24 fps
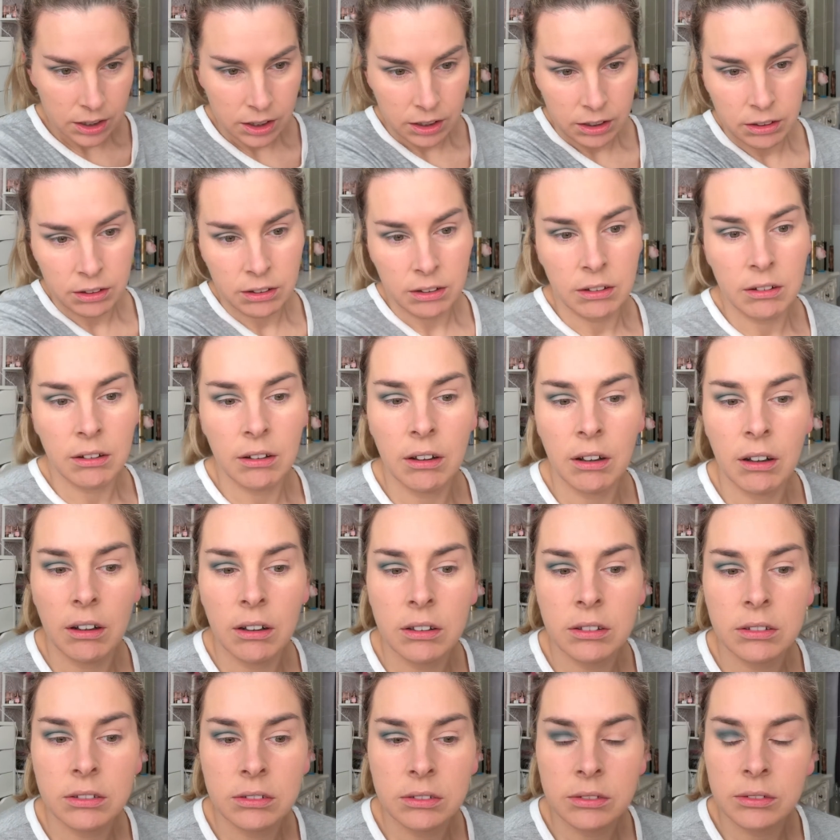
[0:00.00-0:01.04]
Oh,
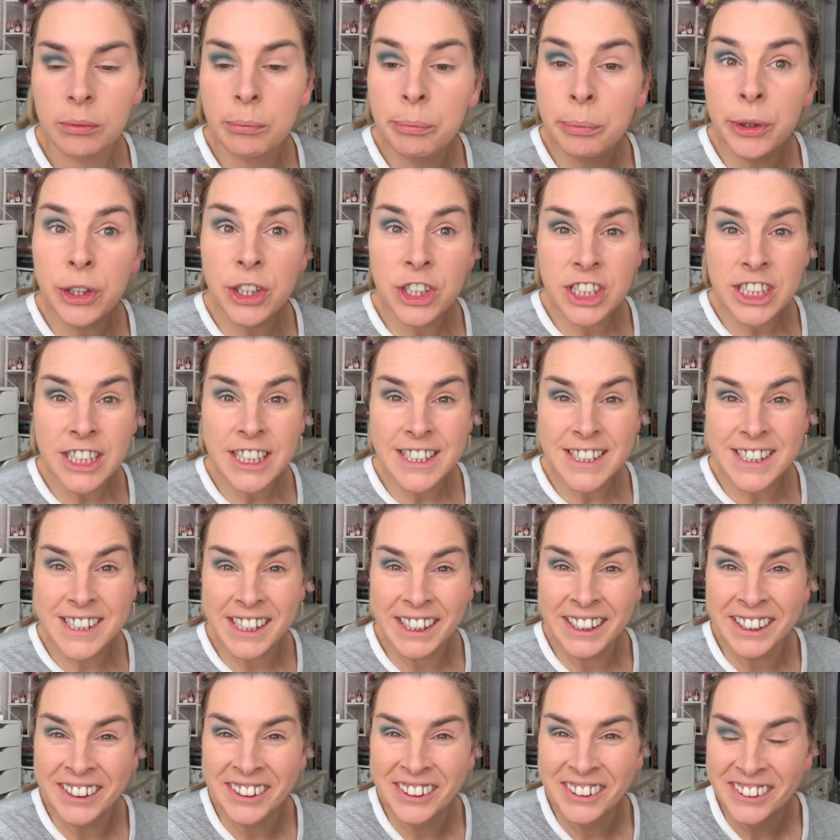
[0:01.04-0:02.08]
budgies.
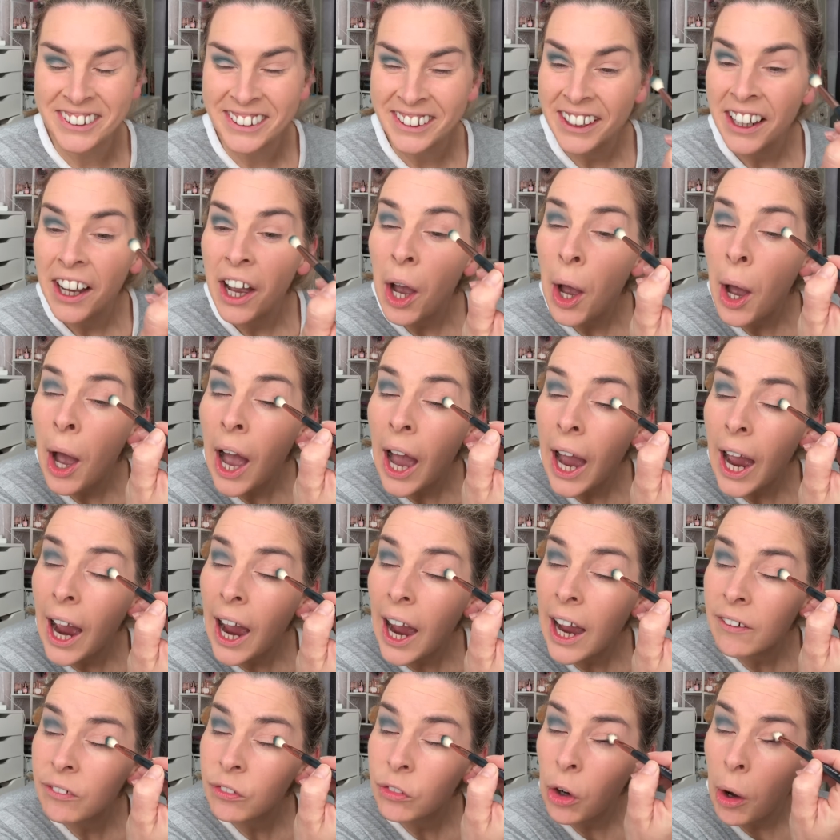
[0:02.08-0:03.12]

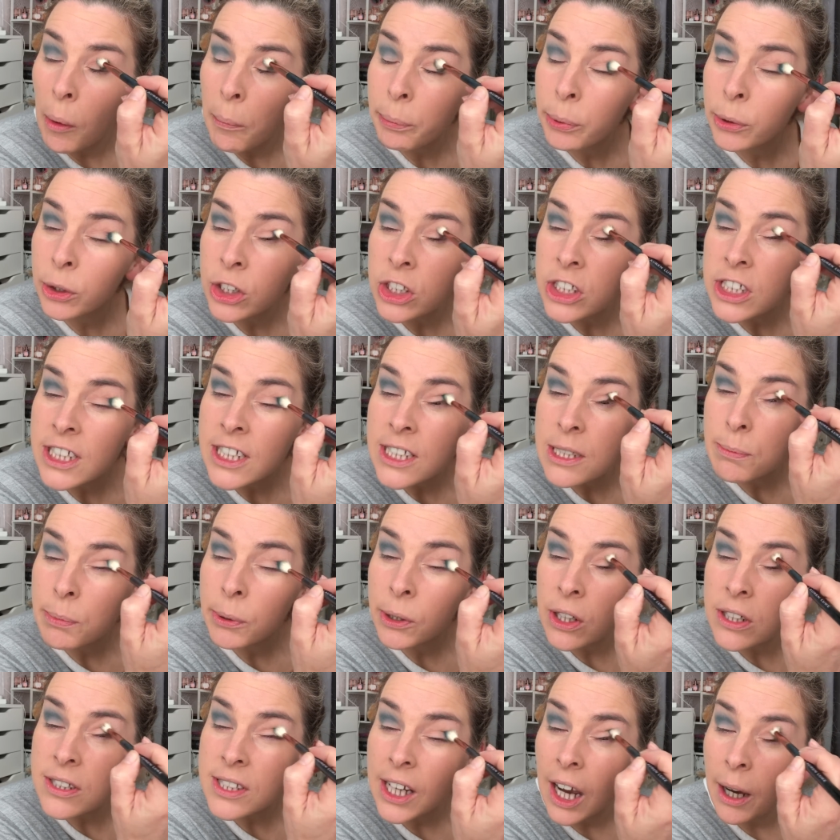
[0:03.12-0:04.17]
I've got budgies
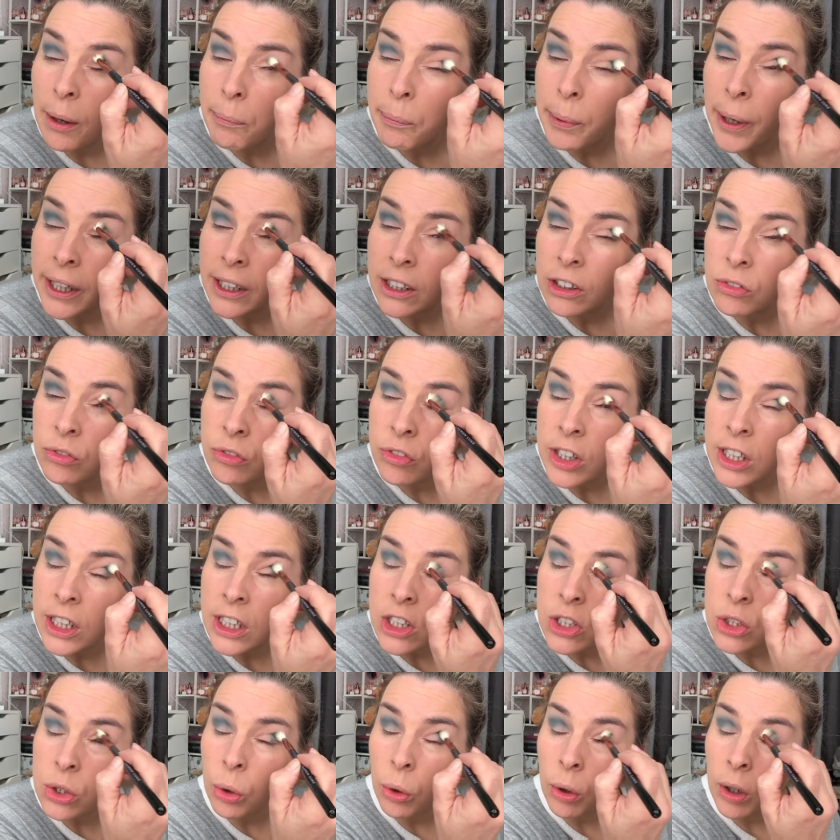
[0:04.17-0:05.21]
because I picked a really
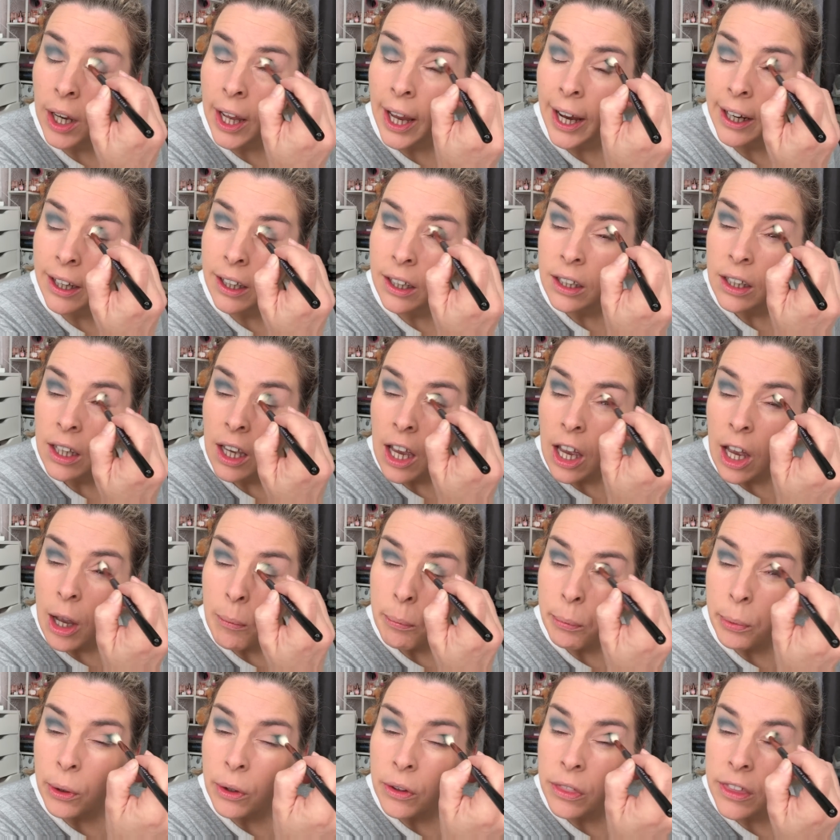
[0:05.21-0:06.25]
short leg,
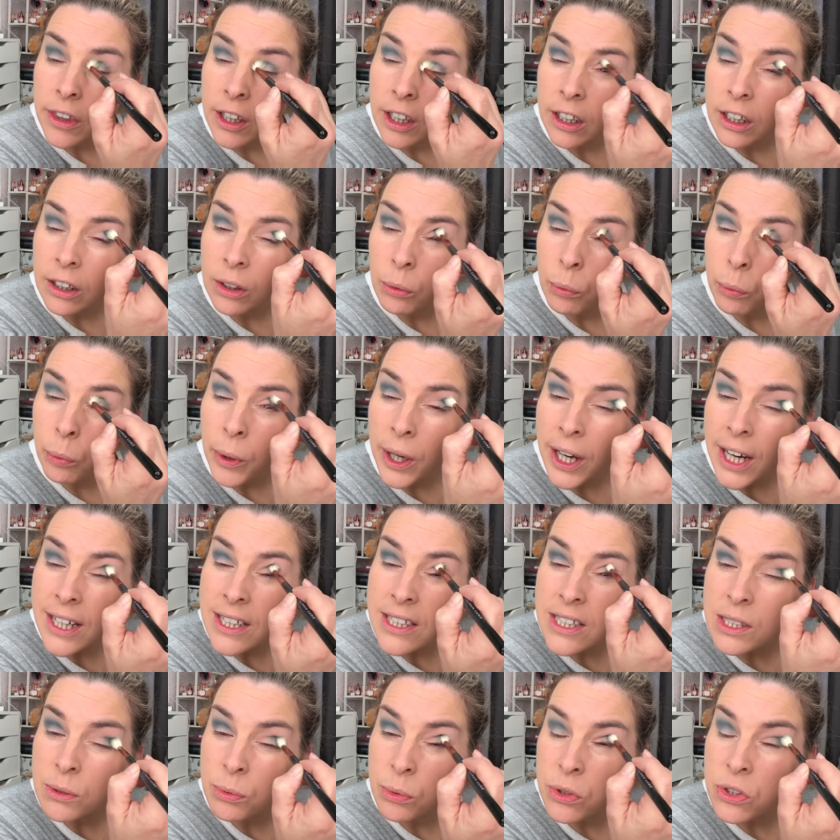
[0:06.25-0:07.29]
but the
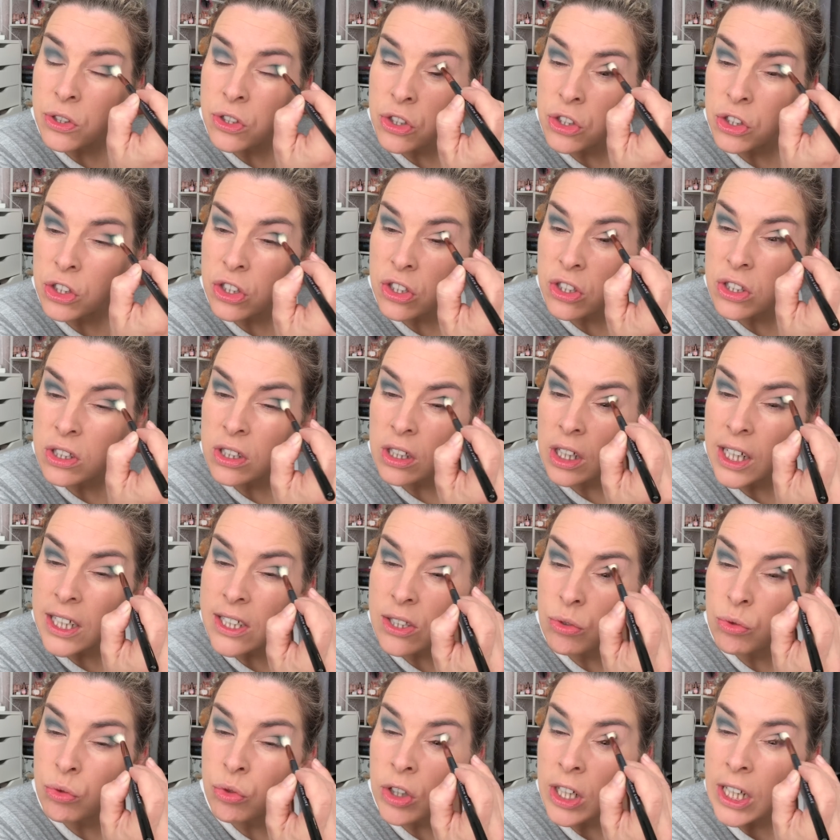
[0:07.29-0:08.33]
waist was just,
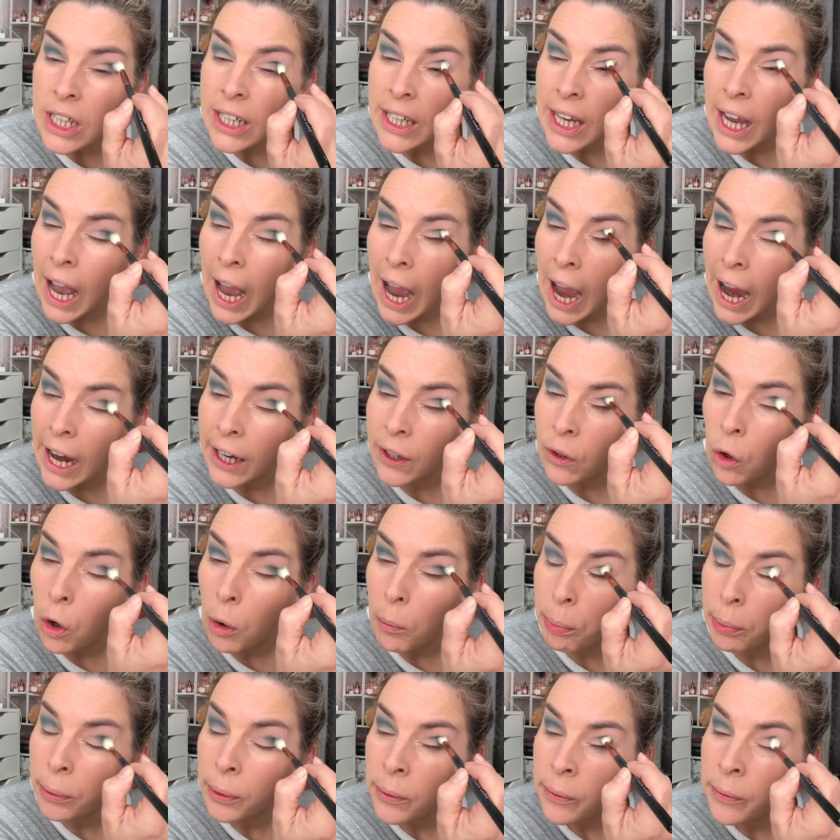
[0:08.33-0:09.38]
it's really high
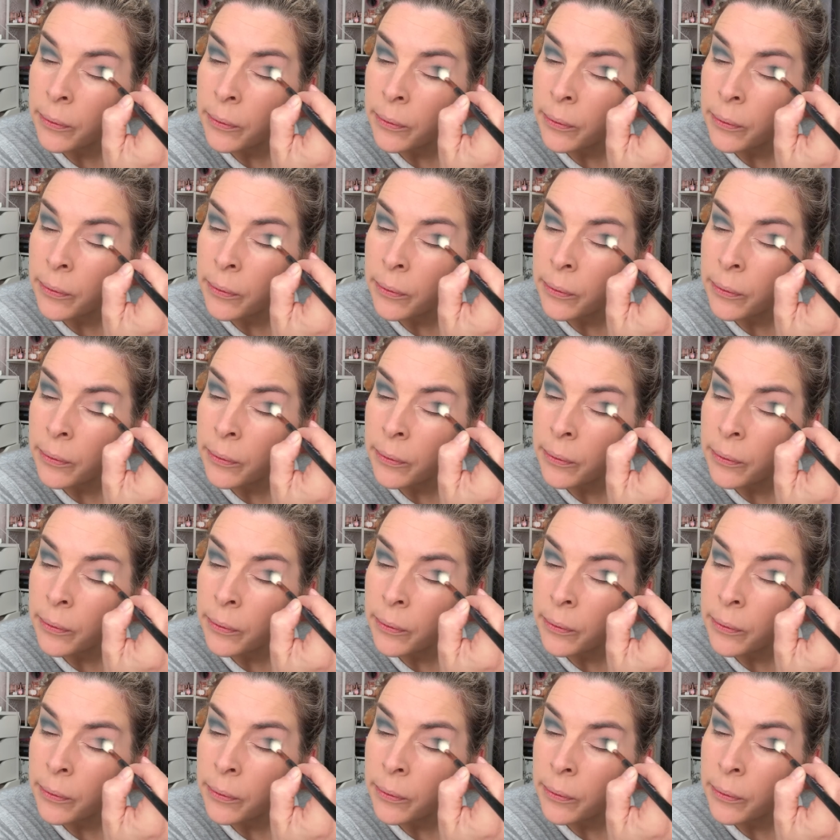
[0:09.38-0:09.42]
up.